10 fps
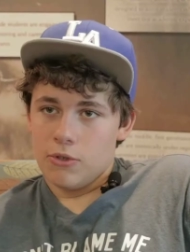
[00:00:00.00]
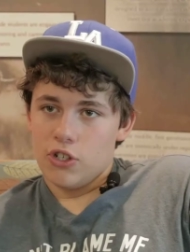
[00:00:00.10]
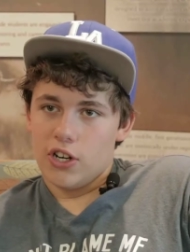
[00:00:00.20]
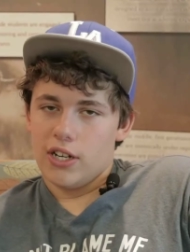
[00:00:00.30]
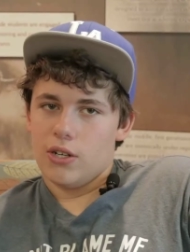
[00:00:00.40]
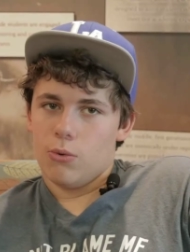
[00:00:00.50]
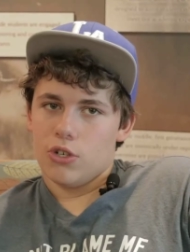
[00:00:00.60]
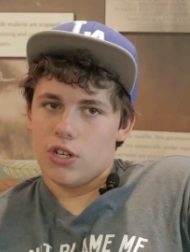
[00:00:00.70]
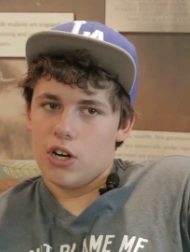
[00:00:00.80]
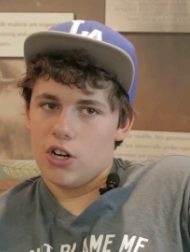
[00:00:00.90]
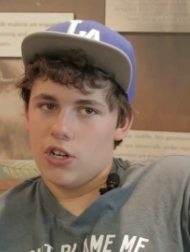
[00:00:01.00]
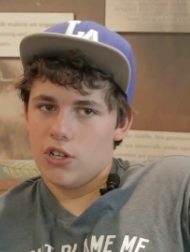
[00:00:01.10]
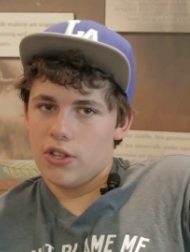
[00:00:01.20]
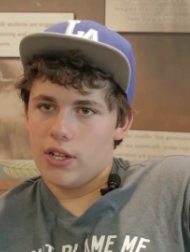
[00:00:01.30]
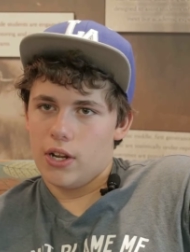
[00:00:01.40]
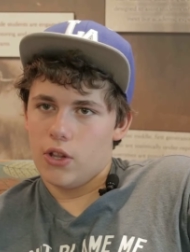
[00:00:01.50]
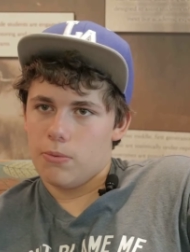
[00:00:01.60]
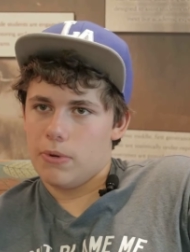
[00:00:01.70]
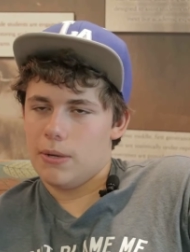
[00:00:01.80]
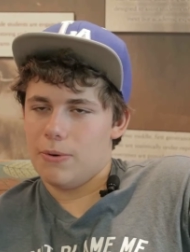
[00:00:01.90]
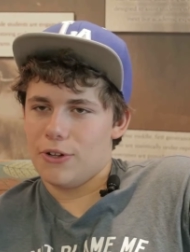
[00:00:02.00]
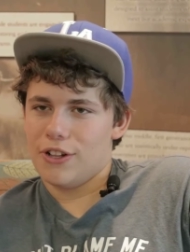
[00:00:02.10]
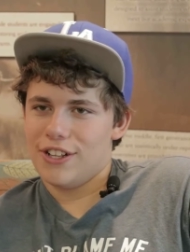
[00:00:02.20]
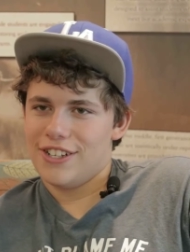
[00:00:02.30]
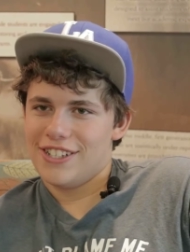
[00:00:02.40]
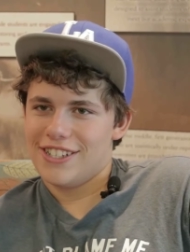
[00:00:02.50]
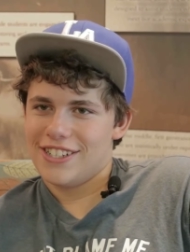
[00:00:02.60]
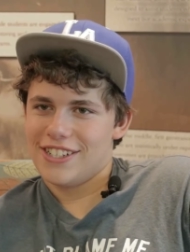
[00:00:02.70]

I'm trying to work harder than other people.